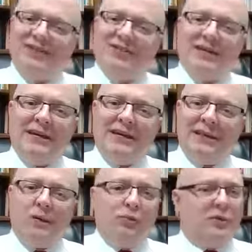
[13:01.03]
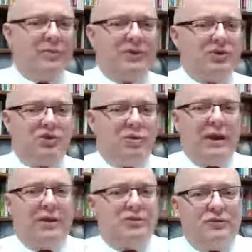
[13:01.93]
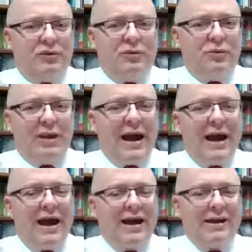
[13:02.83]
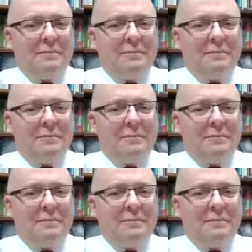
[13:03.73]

a scene that would have been strange for you and I.